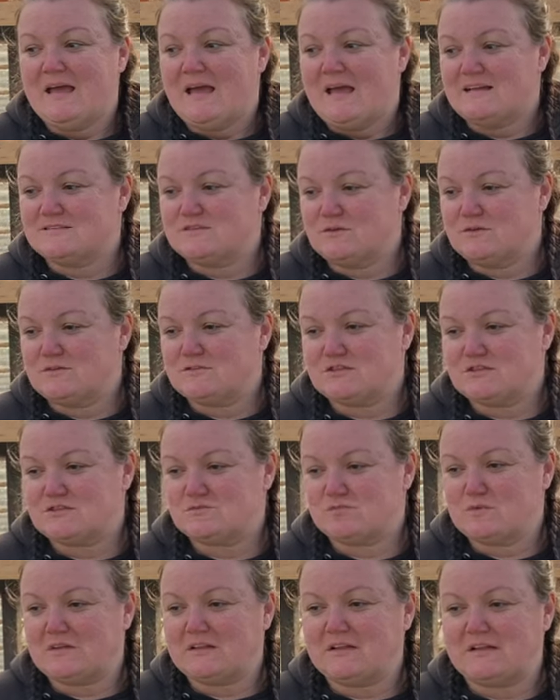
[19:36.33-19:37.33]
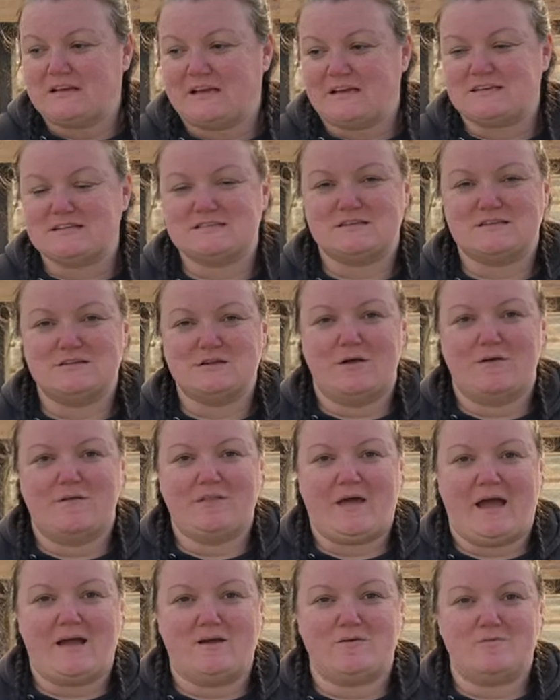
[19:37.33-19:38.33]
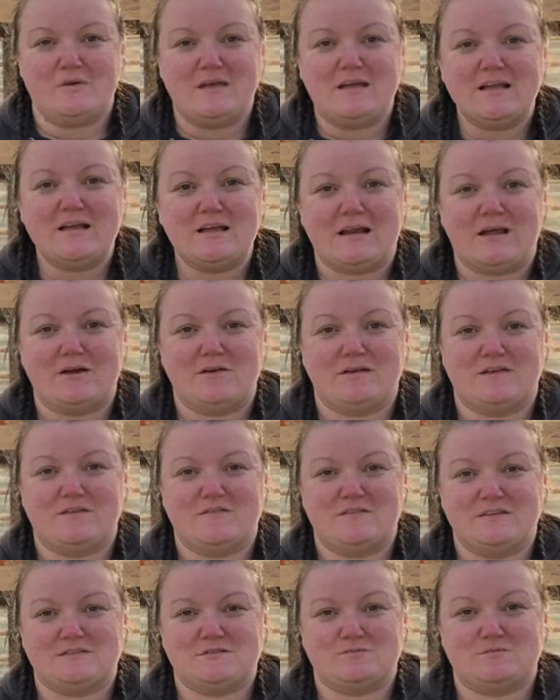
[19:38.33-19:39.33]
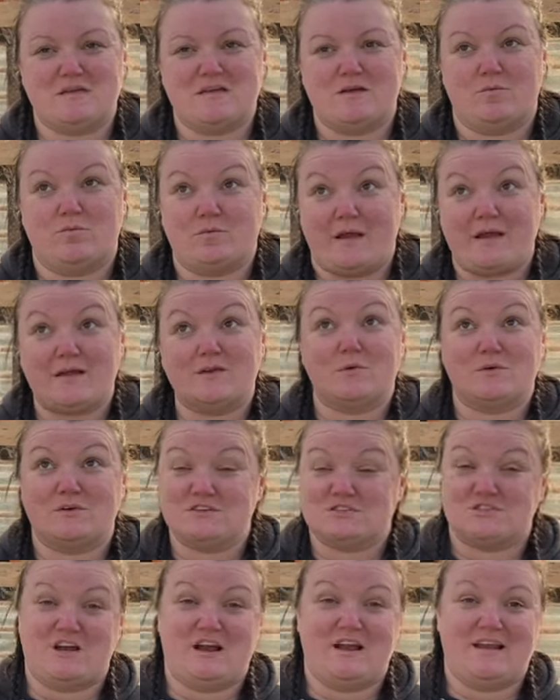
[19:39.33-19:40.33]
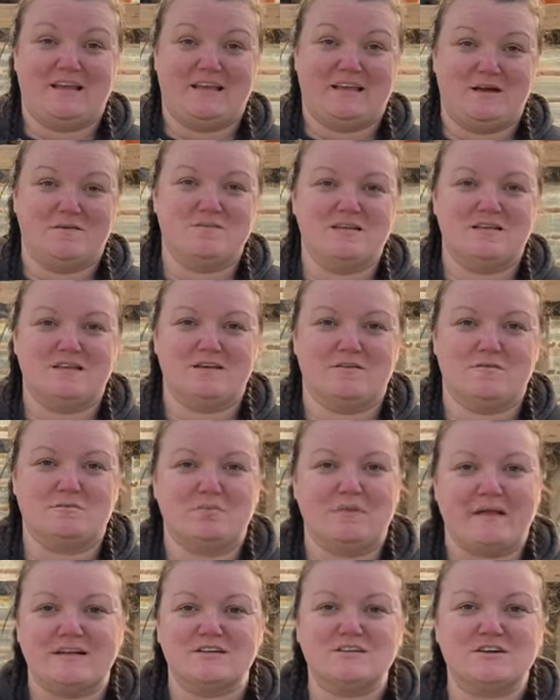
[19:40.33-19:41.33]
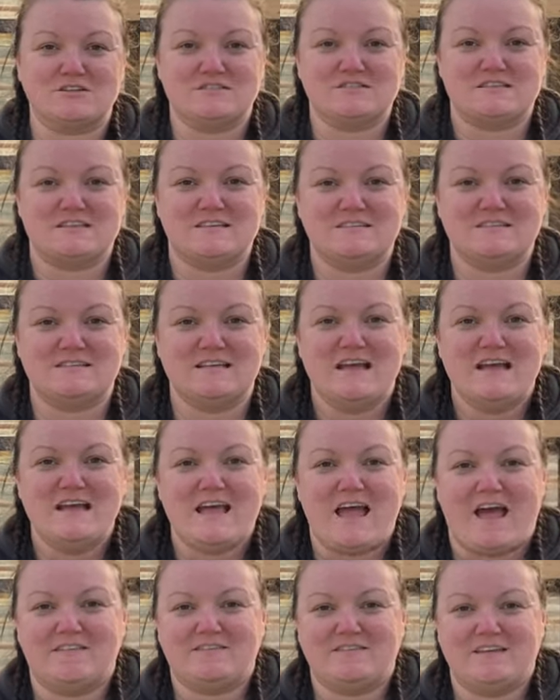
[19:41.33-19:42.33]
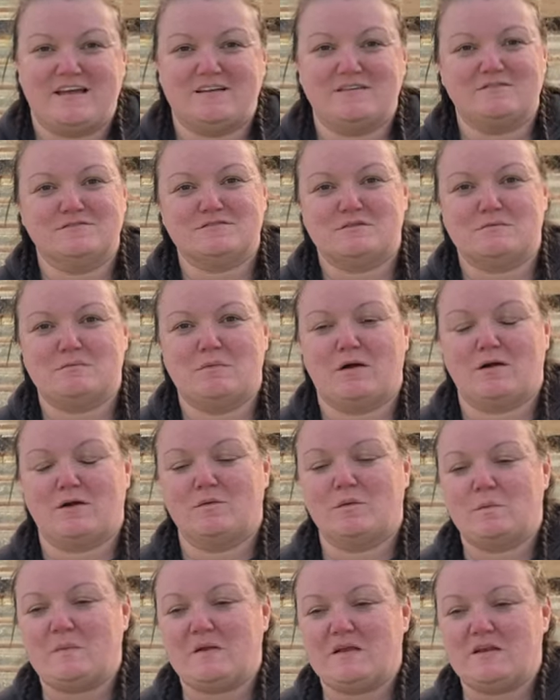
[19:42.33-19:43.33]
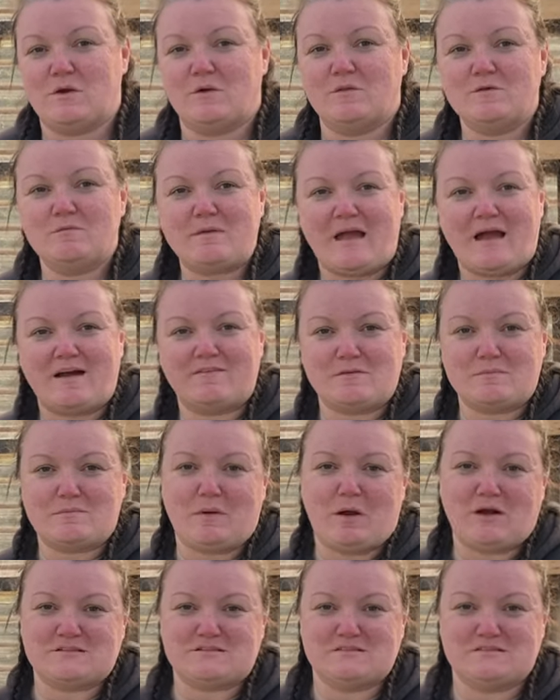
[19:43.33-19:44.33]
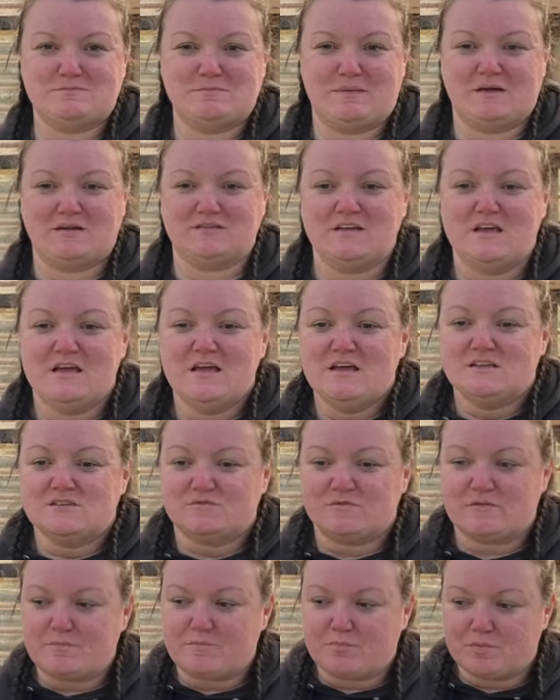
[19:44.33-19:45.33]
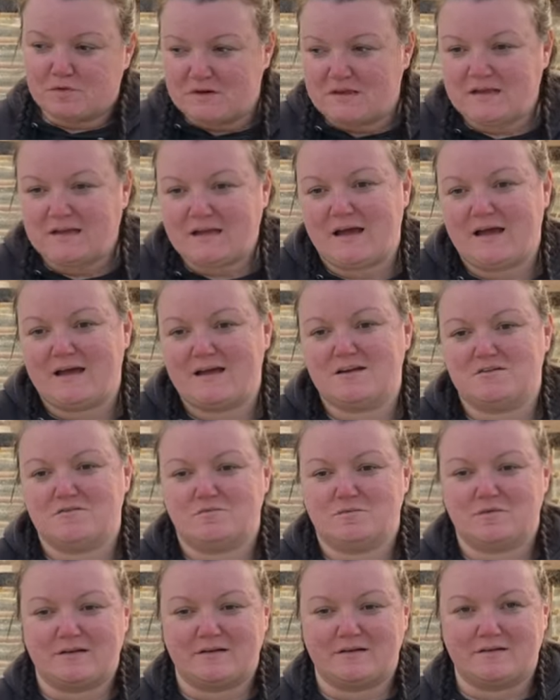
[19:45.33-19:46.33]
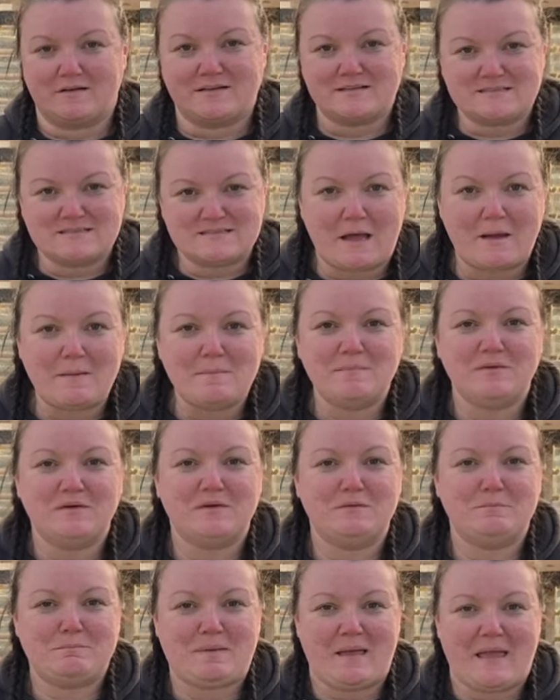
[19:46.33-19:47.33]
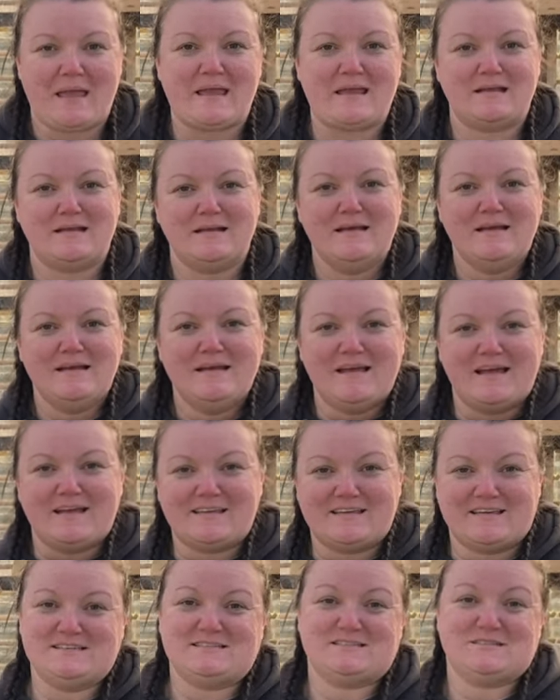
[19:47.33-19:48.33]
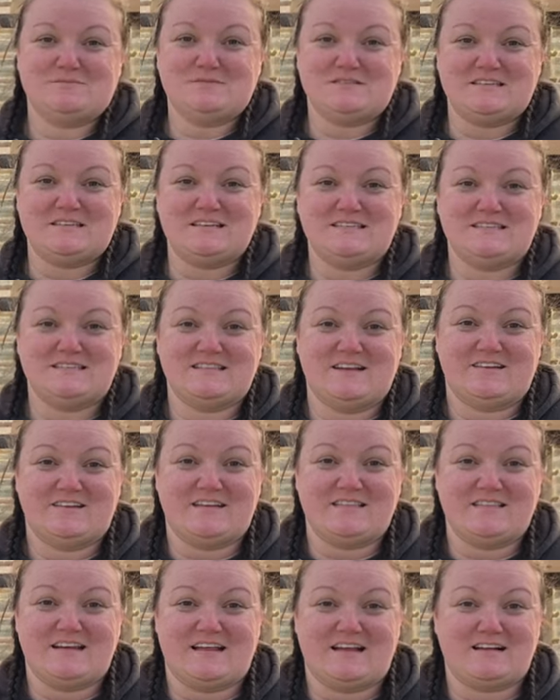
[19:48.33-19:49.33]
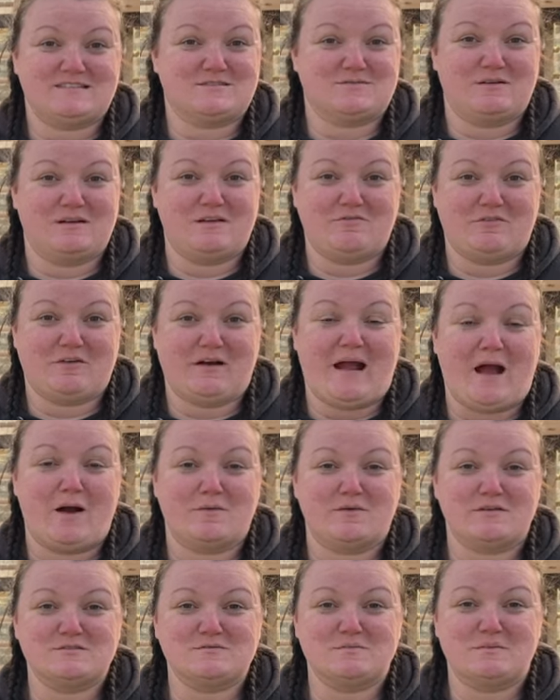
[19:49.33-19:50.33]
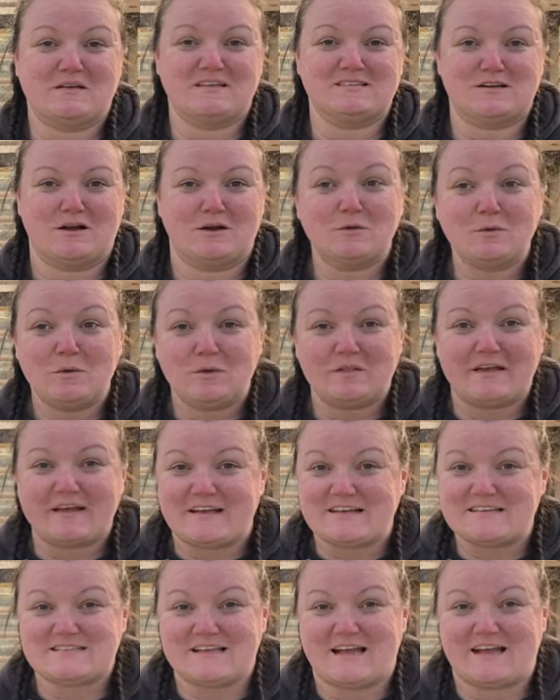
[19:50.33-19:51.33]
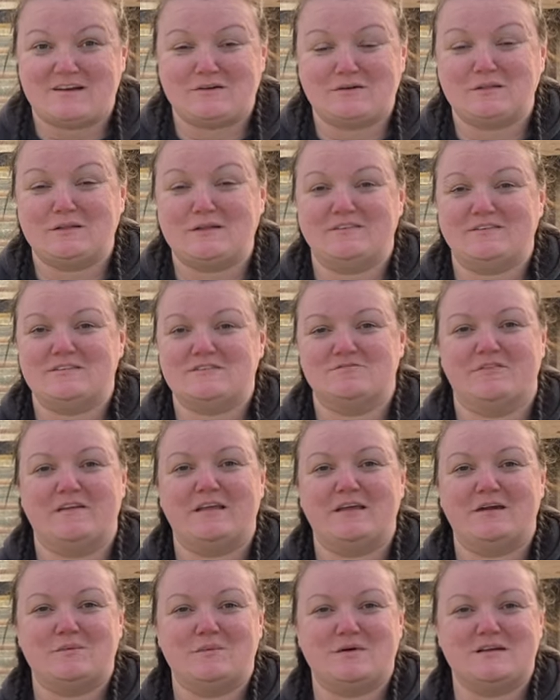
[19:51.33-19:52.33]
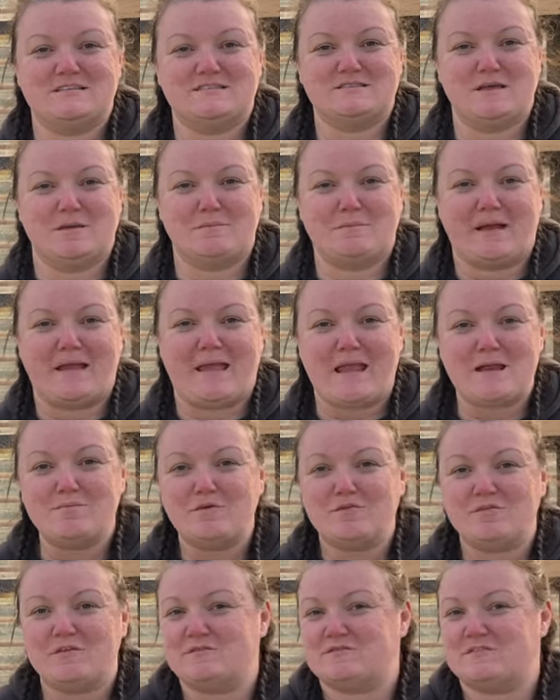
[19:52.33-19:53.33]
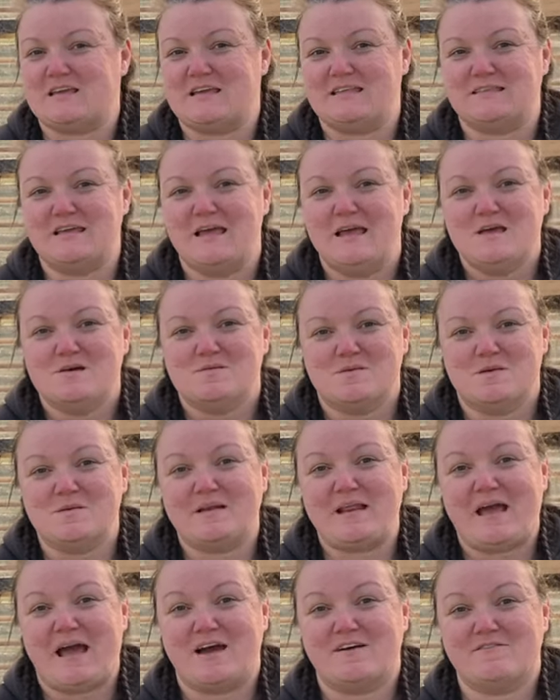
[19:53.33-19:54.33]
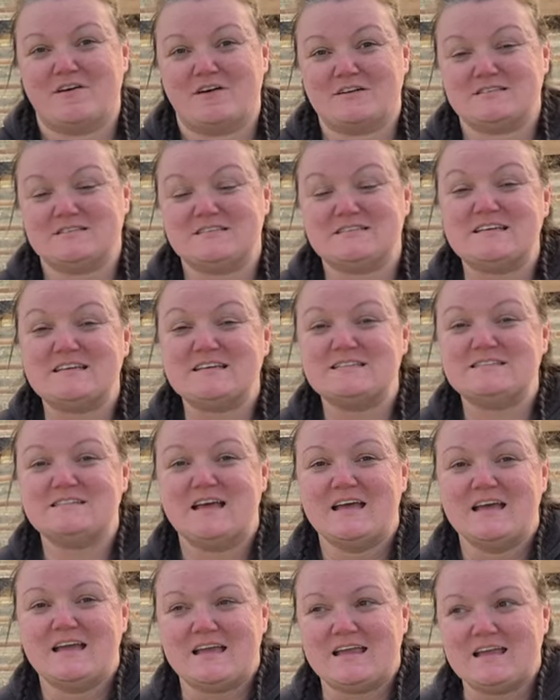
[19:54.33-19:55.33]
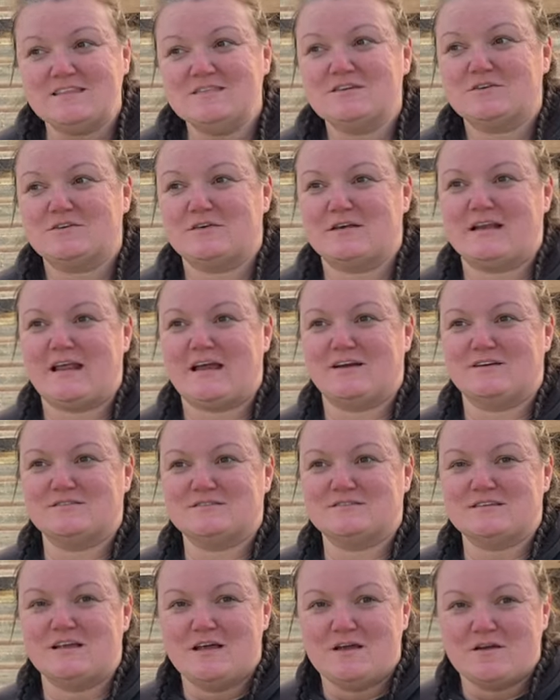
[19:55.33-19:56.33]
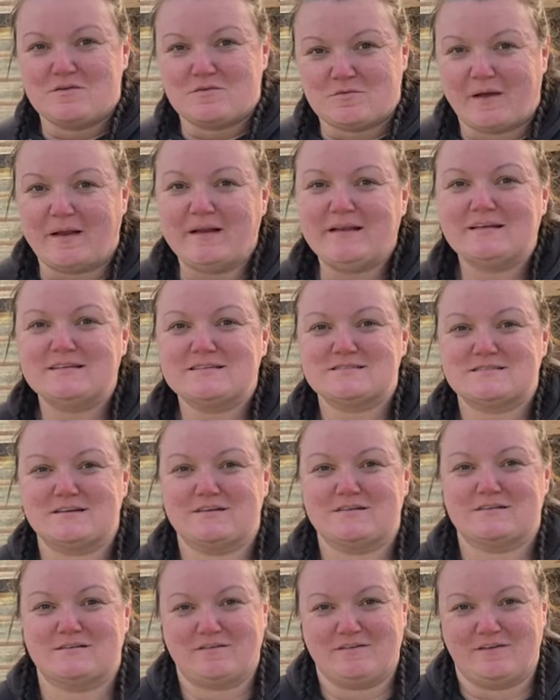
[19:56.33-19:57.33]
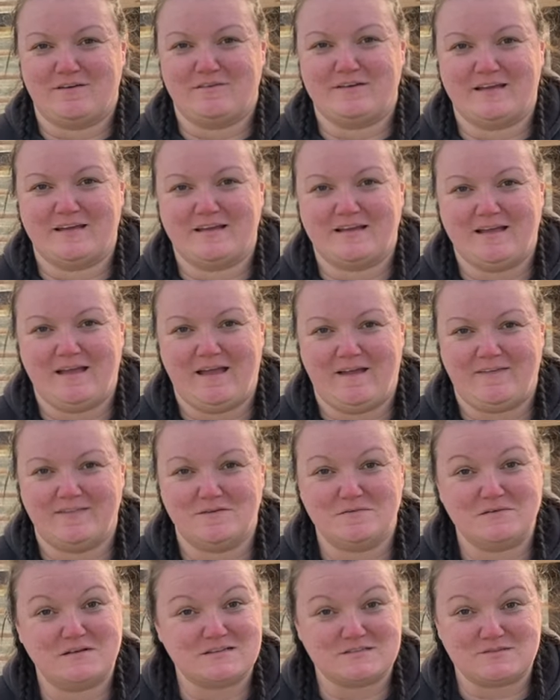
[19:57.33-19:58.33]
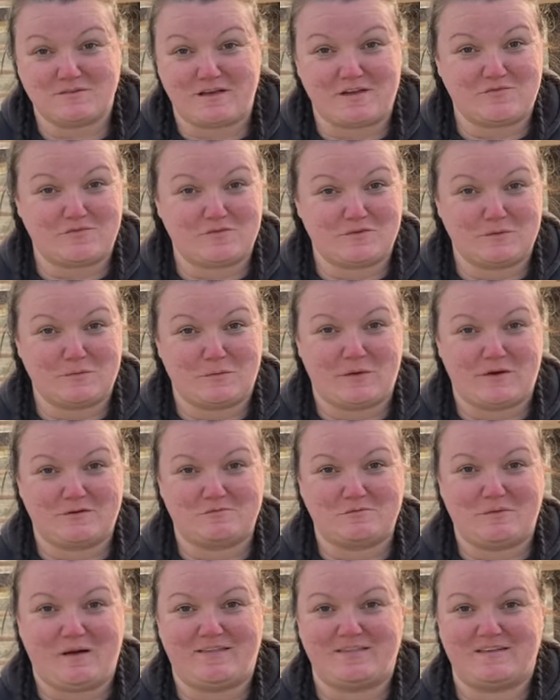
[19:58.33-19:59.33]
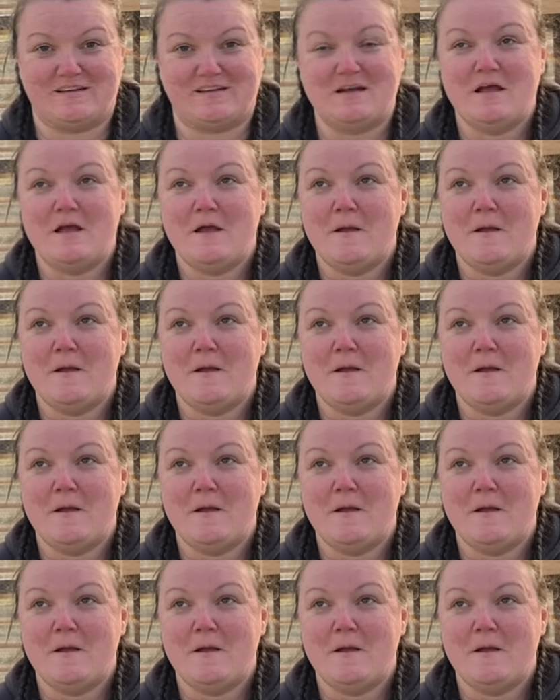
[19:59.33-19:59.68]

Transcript: And so it's just really nice to know that we can get out here this week, rain or shine, and come in here and plant our seeds at the end of tomorrow when we know that we have our boxes built. So we pre-cut, we're going to assemble, paint, and get some seeds in there in the next twenty-four hours, because our goal, like I said earlier in this video, was that by April fifteenth, we would have our seeds in the greenhouse ready to start growing, and then we just wait for the warm weather.